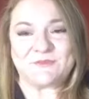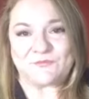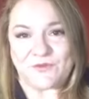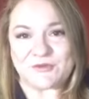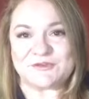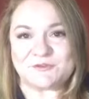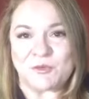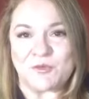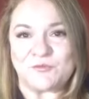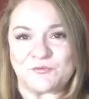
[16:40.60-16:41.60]
focus
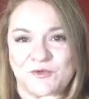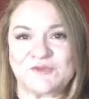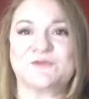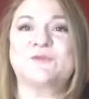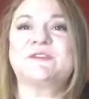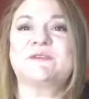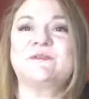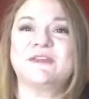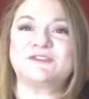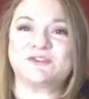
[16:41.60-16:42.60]
more on fresh fruit and
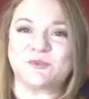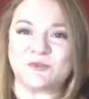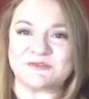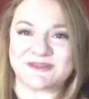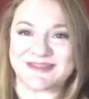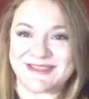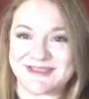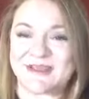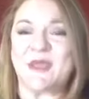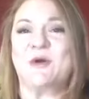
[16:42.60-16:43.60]
vegetables and
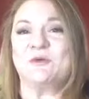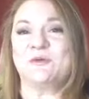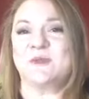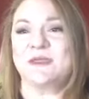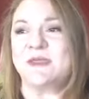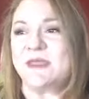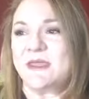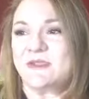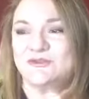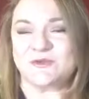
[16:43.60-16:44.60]
eat healthy,
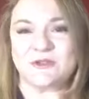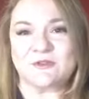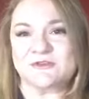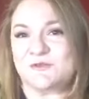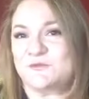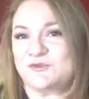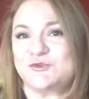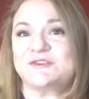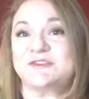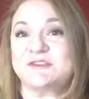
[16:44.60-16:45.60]
drink lots of
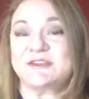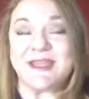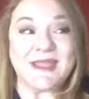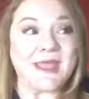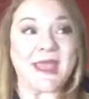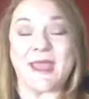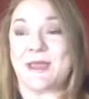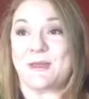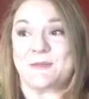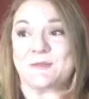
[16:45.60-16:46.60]
juices.
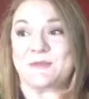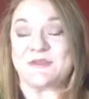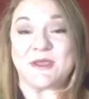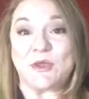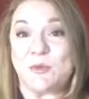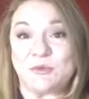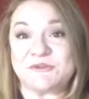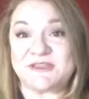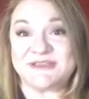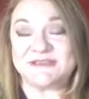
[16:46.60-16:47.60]
Herbal
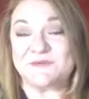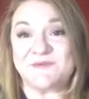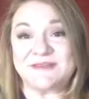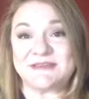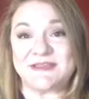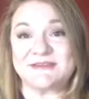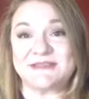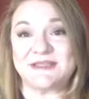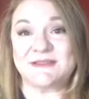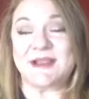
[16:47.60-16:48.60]
teas are
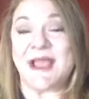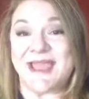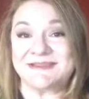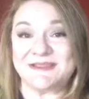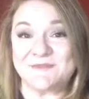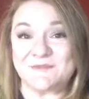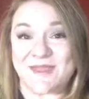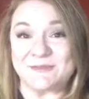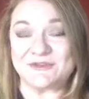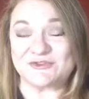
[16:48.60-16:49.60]
fantastic that are
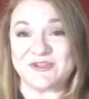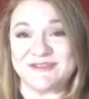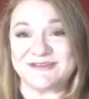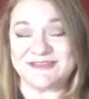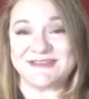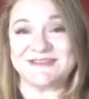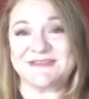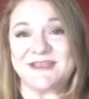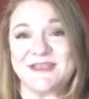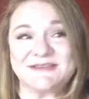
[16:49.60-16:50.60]
anti-inflammatory
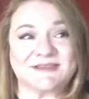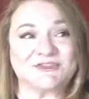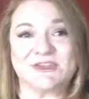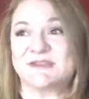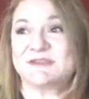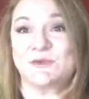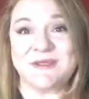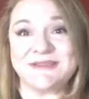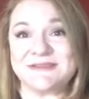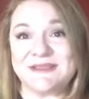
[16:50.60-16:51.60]
teas, such as
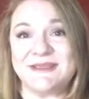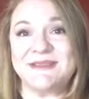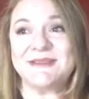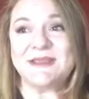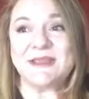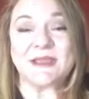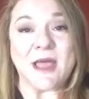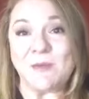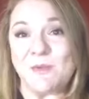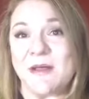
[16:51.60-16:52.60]
green tea,
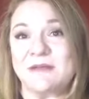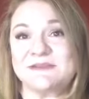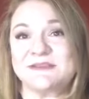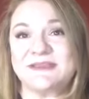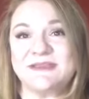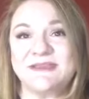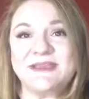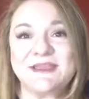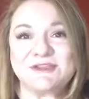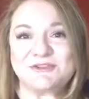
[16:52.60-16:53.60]
chamomile tea.
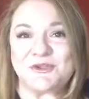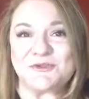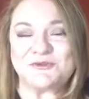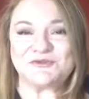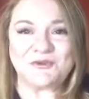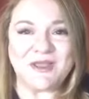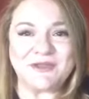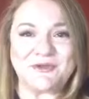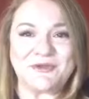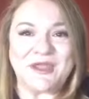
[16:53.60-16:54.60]
So try
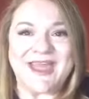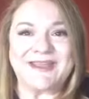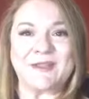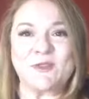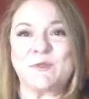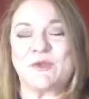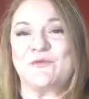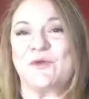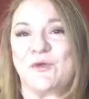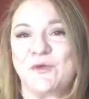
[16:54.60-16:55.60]
and add a little bit
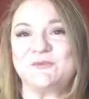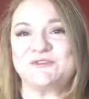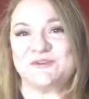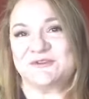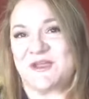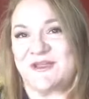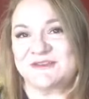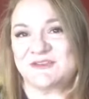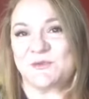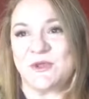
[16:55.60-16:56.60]
of herbs to your diet
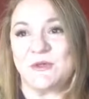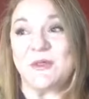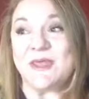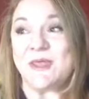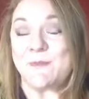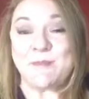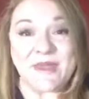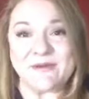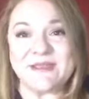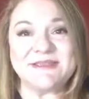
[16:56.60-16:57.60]
as well.
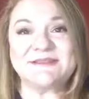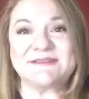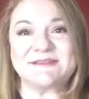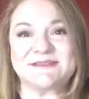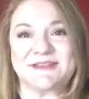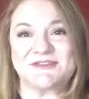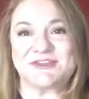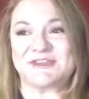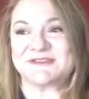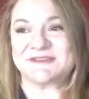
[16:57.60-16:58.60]
Berries, such
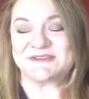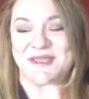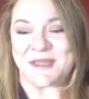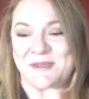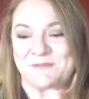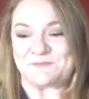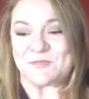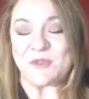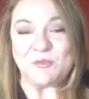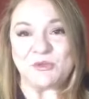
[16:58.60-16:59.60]
as
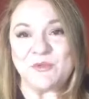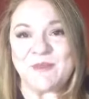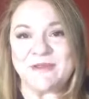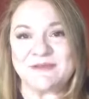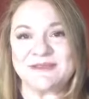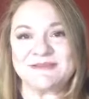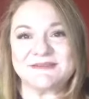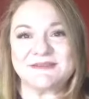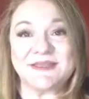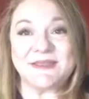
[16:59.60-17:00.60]

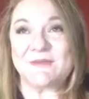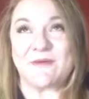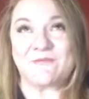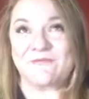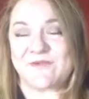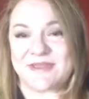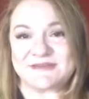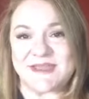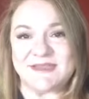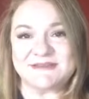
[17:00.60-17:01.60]
blueberries,
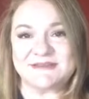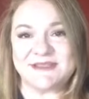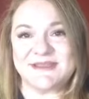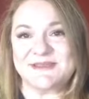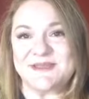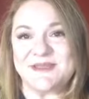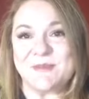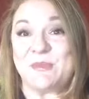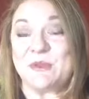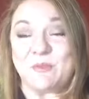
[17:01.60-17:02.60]
fantastic.
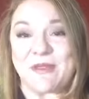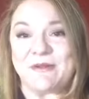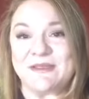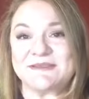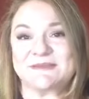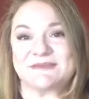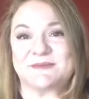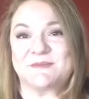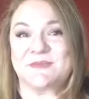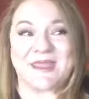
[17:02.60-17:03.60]
Bilberries,
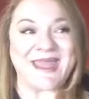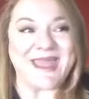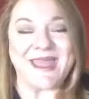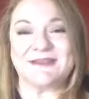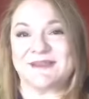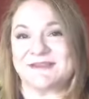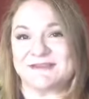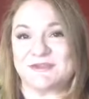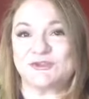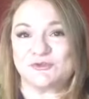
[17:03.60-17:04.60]
they add essential